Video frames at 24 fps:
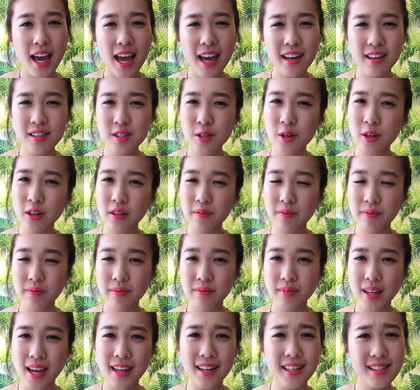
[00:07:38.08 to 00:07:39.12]
And it's got,
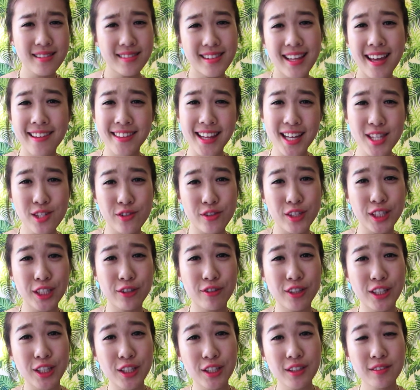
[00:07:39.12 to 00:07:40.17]
and, it, and that's really,
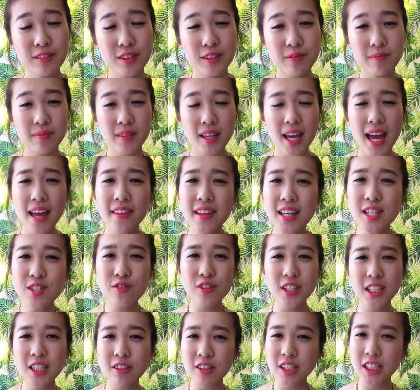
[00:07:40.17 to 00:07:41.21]
really and
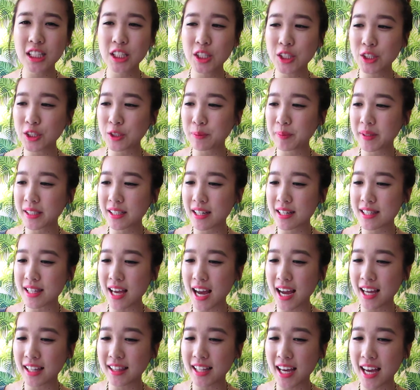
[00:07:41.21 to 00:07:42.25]
that's really, really cool because
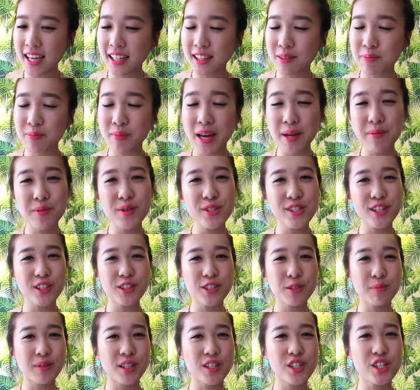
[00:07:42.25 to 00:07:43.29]
I like my
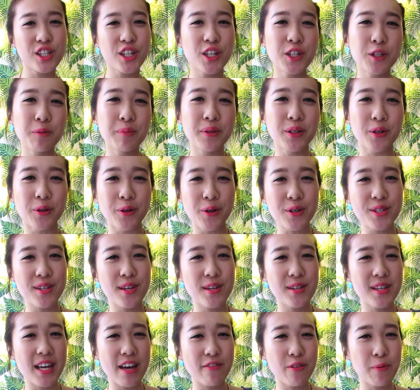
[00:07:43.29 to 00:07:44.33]
music to be chill but
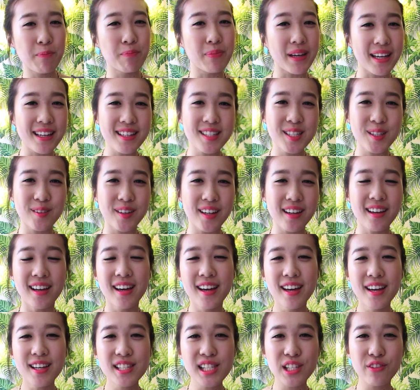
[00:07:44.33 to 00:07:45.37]
also to have a beat to it.
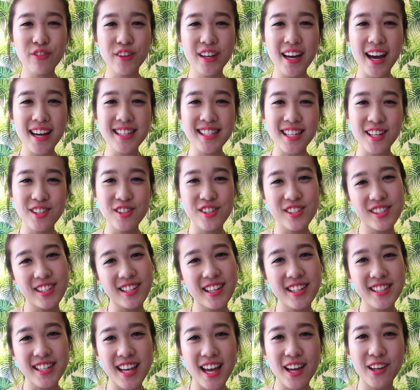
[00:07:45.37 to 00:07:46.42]
So if you guys are interested
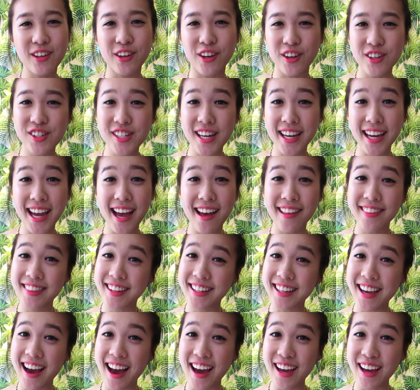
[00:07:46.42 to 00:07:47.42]
in that, go check out the